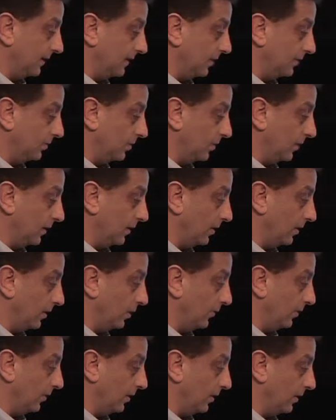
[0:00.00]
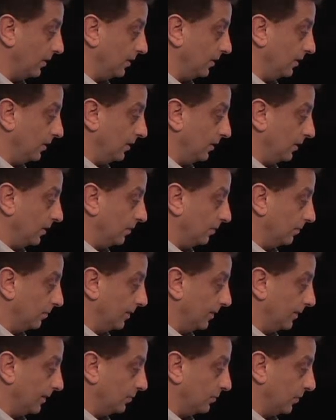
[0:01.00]
this one over, bring
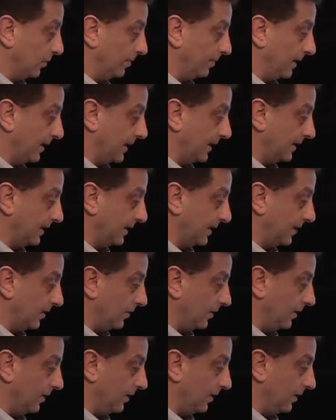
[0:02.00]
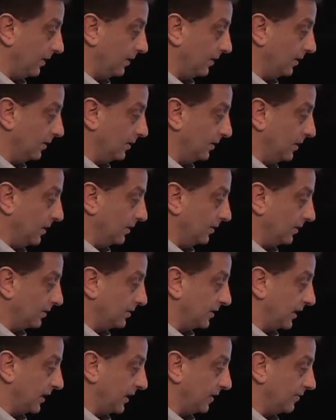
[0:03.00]
this one back down here,
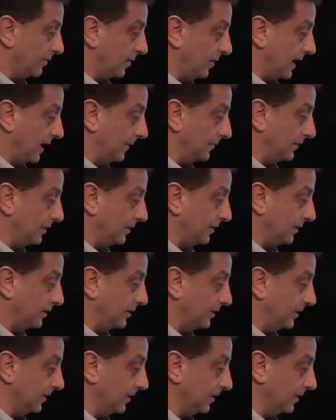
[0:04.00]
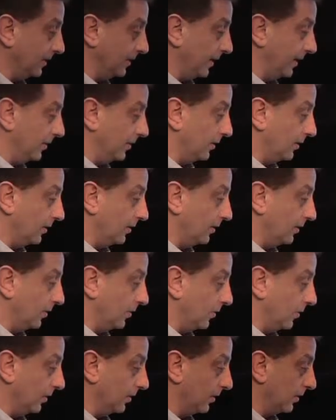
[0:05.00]
decide perhaps it needs to be a little bigger
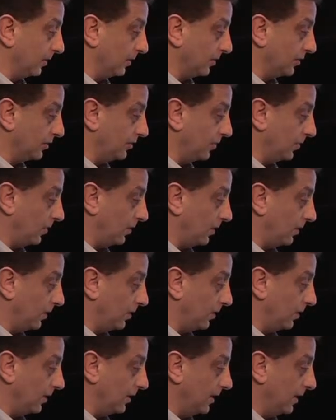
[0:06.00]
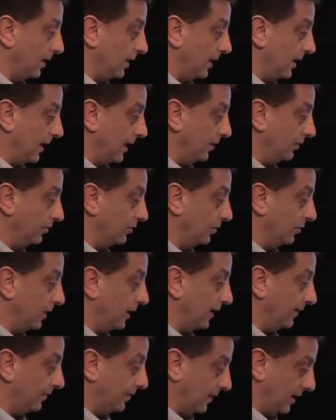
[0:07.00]
or a little bit smaller, and do
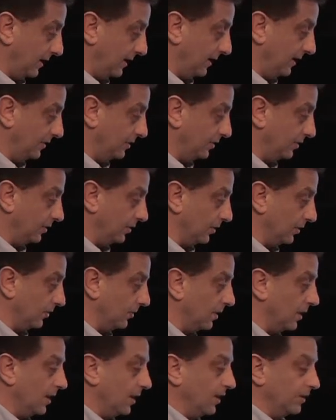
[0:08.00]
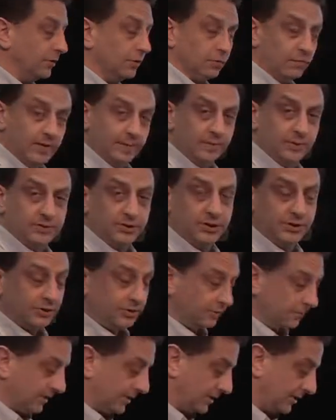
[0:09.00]
whatever I need to do to reposition
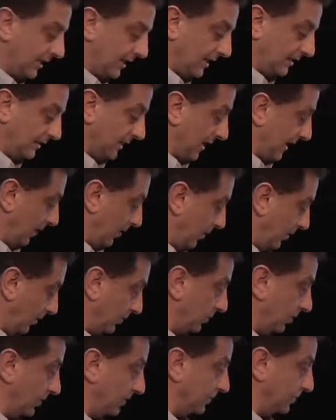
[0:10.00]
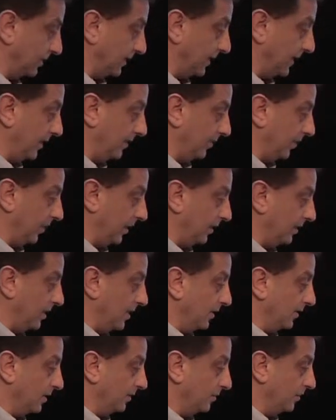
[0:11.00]
and resize it. I can also use the keyboard
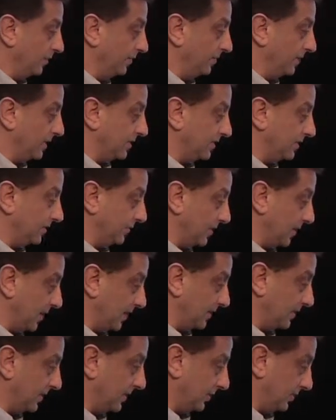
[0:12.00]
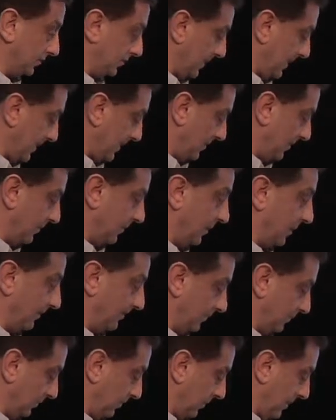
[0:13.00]
to move pieces of content around,
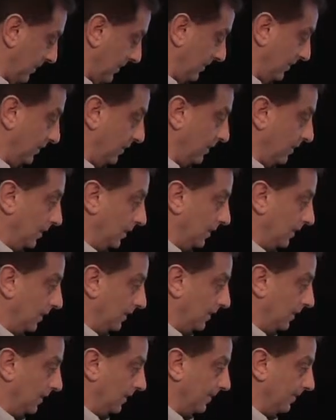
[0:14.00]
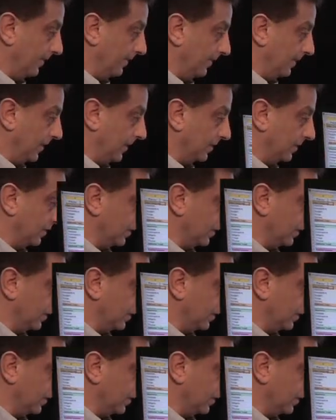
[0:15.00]
left, right, make them